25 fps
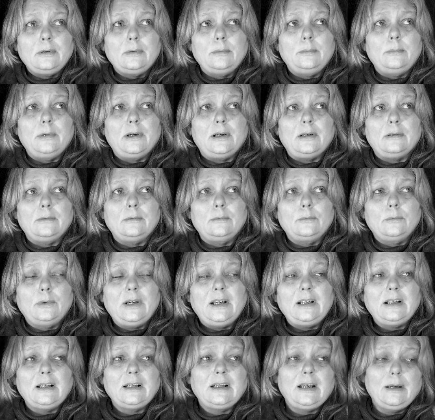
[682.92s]
But
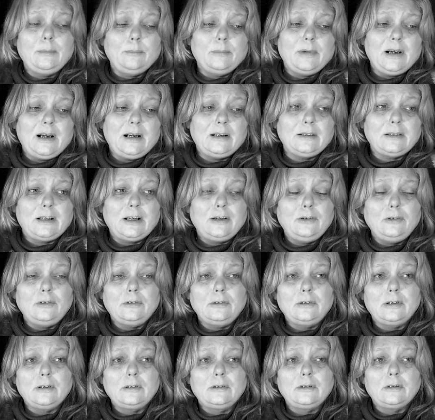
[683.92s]
when I came back
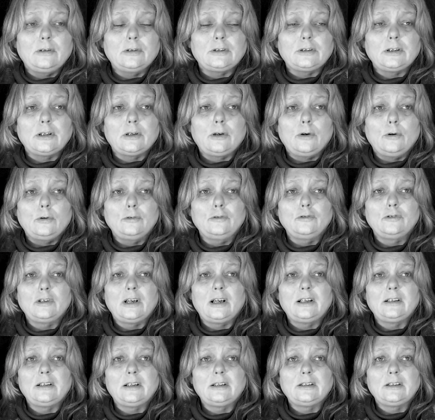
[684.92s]
down, because the
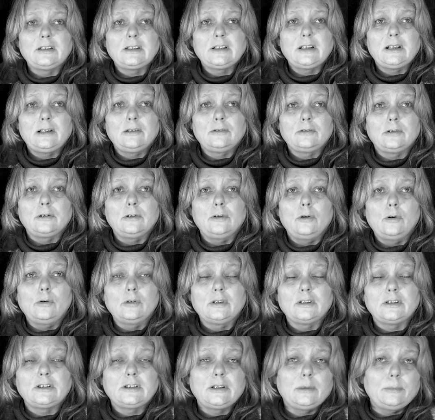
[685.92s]
contract didn't start till
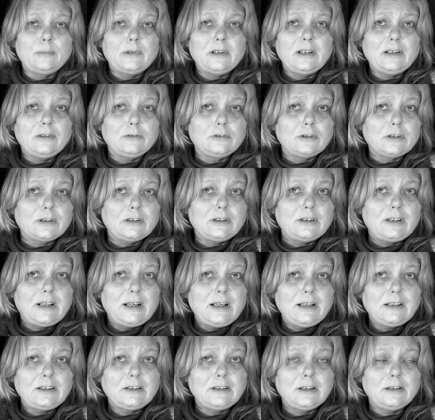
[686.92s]
August, someone else
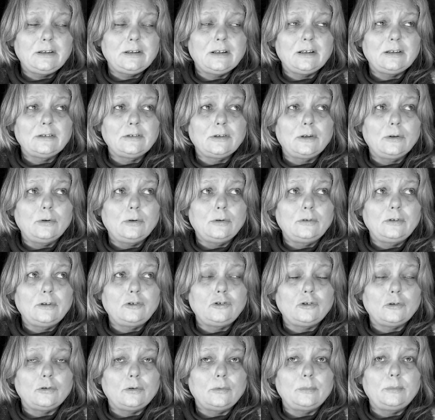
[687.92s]
contested it and got the
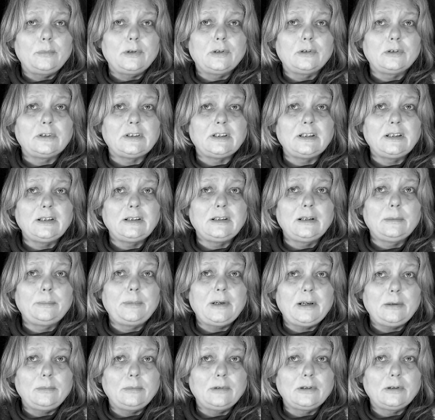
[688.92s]
job because they had a
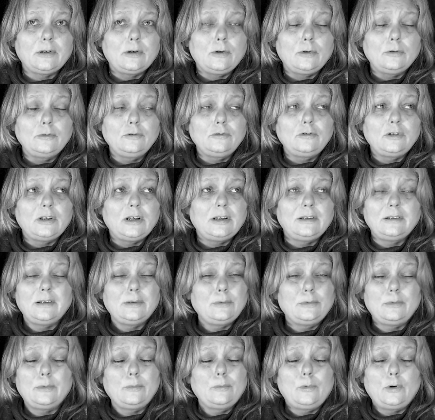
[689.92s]
permanent contract, and
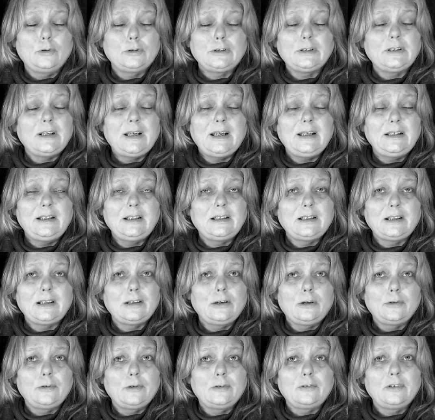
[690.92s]
it wasn't
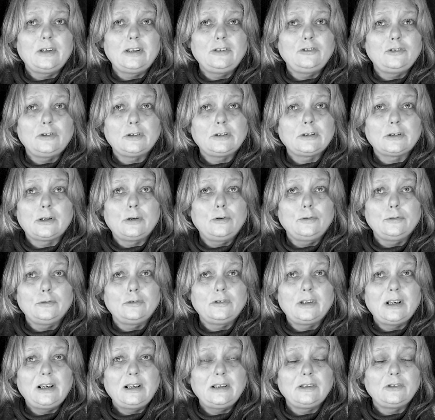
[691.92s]
anything other than just
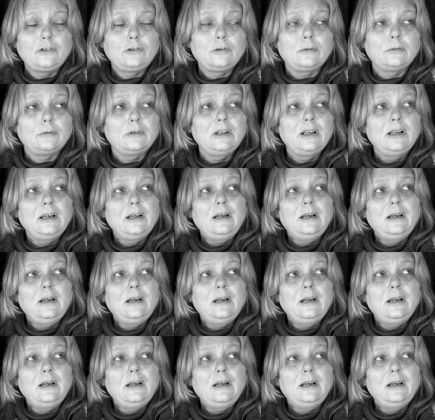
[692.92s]
contractual.